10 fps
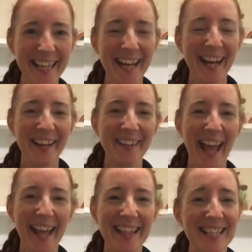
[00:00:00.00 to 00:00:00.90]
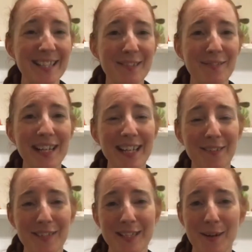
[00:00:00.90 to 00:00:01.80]
Okay, this is a really
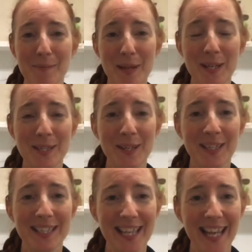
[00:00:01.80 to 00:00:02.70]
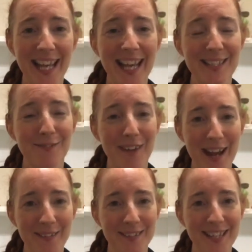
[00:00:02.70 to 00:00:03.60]
lovely song because you can sing it as a
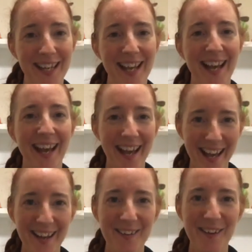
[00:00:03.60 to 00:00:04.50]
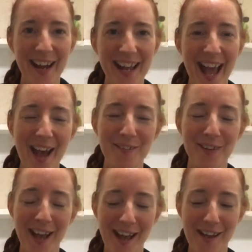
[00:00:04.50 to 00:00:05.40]
round. Great,
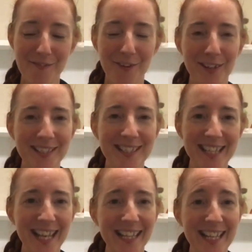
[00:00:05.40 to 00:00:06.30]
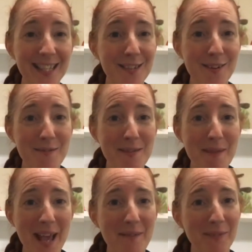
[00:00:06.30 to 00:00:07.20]
have fun singing this through with
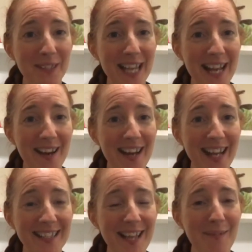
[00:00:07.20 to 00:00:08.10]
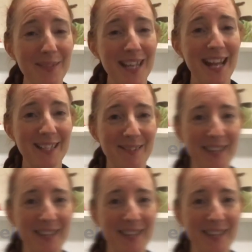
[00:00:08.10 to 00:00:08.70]
me, and we'll take our next steps next week.